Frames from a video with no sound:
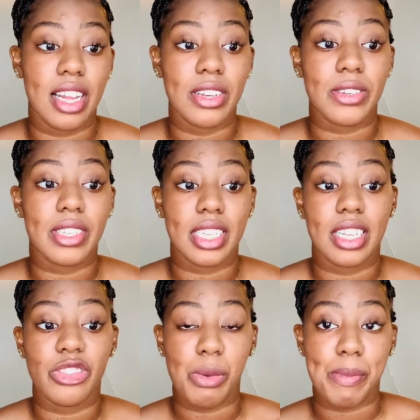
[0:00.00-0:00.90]
under
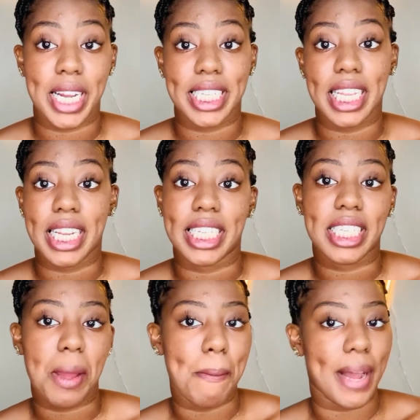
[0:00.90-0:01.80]
600 bucks and it's
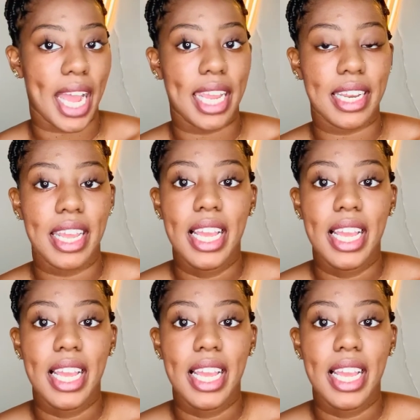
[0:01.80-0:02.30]
combined.